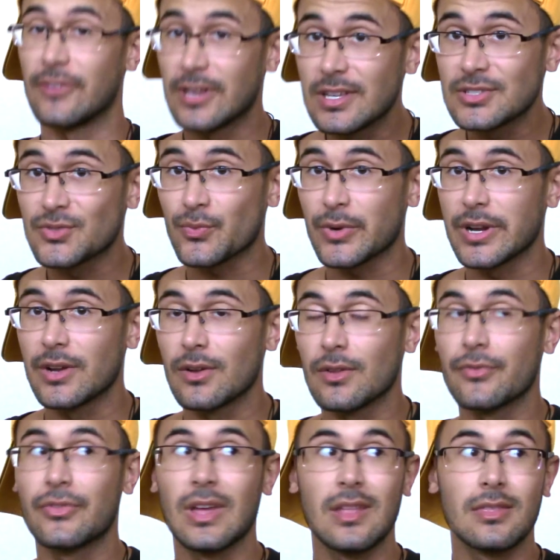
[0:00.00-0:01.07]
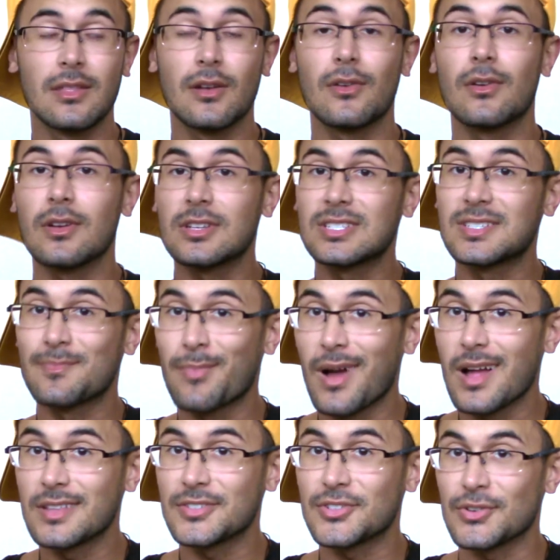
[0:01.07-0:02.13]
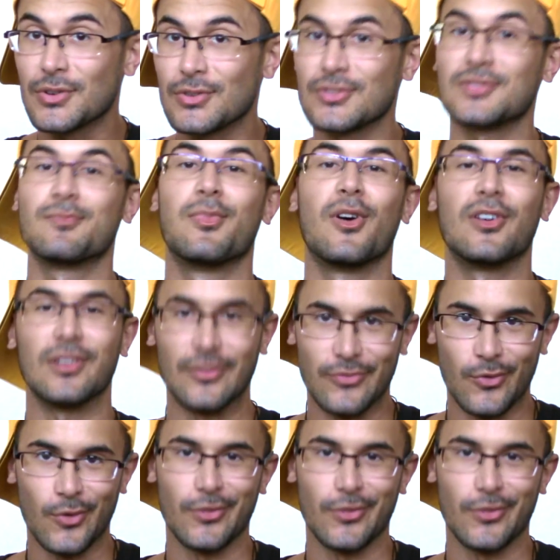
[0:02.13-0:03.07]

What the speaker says: it is real, then their sponsors bought it for